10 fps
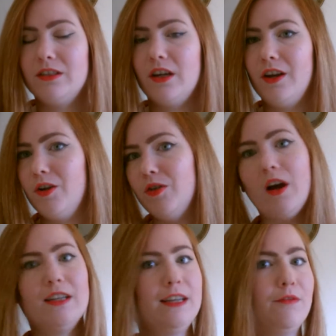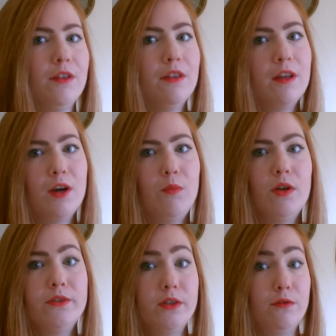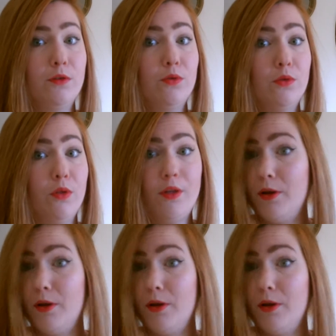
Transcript: So I'd leave the thicker ones for